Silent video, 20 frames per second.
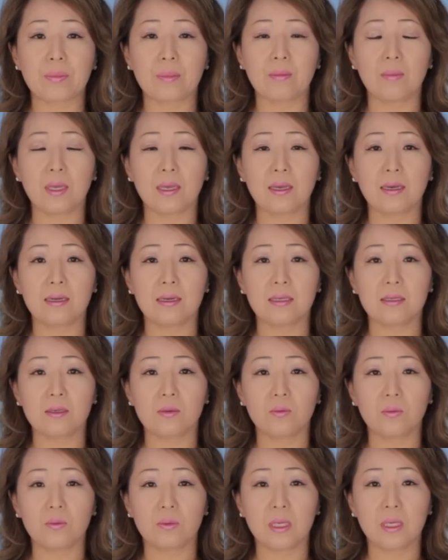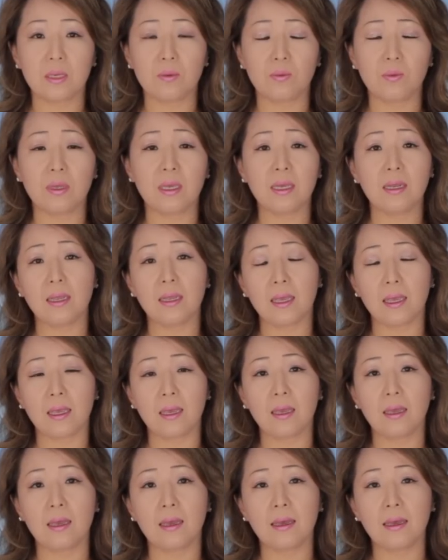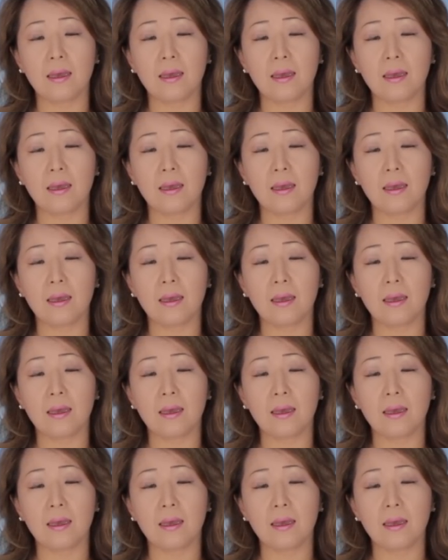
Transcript: because we really